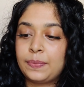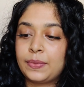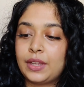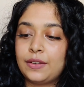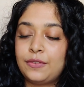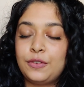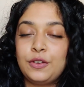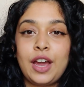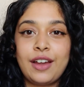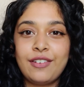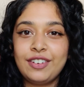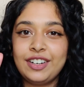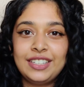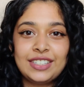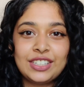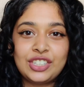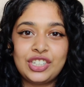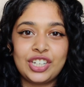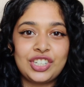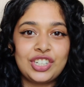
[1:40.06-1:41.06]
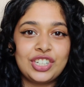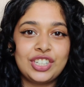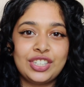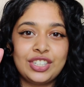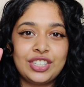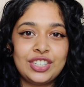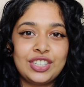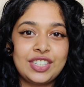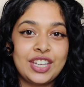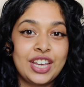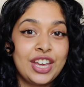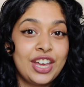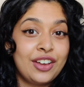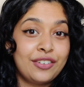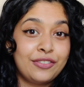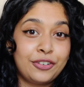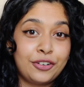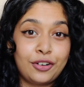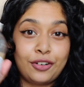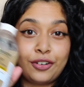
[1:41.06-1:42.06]
if you have any suggestions
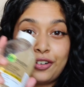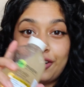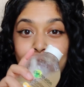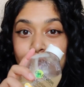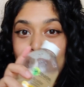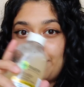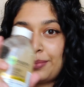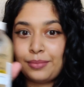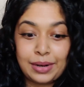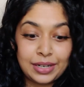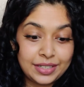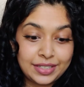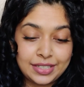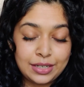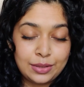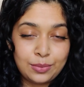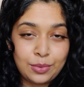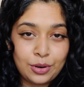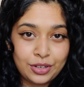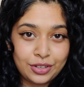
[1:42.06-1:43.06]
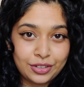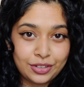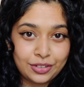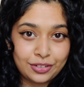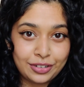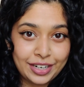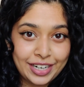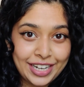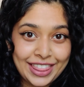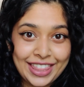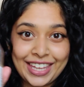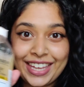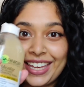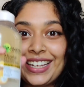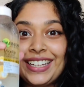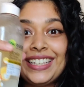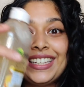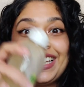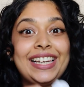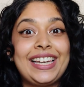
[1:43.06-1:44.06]
for micellar water or
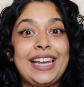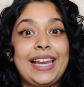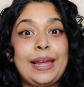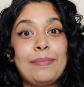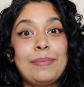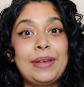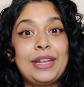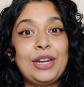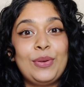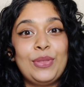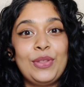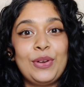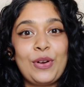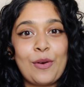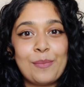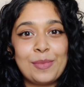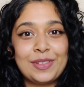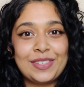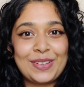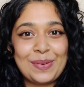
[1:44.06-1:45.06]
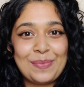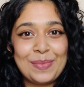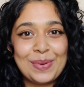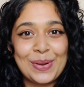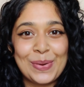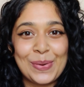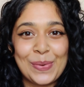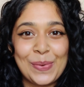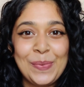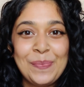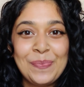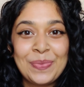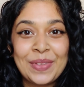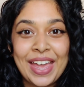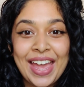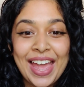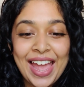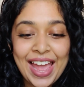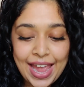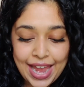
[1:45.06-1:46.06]
anything, let me know in the comments down below.
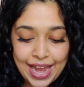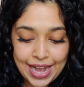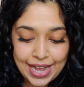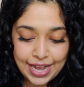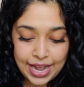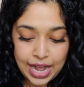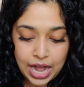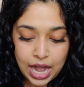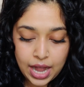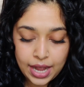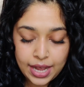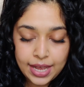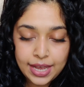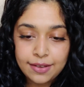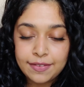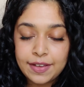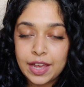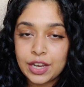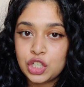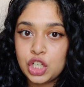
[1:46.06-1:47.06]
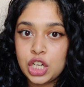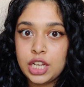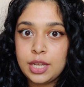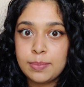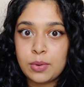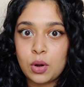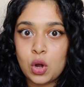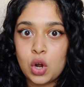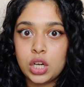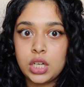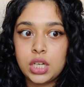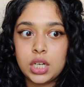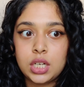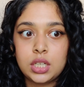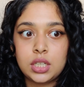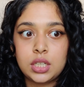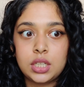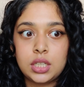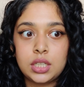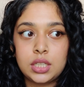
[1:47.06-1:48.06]
And I have actually bought
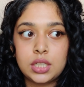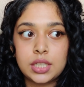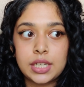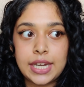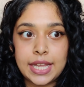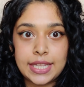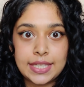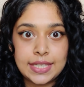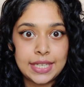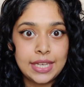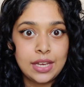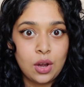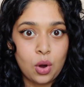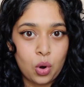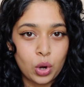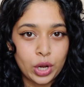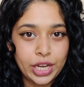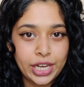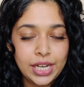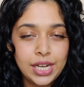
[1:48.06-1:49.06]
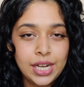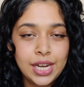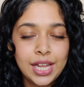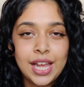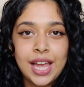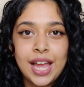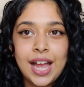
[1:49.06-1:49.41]
a cleansing oil.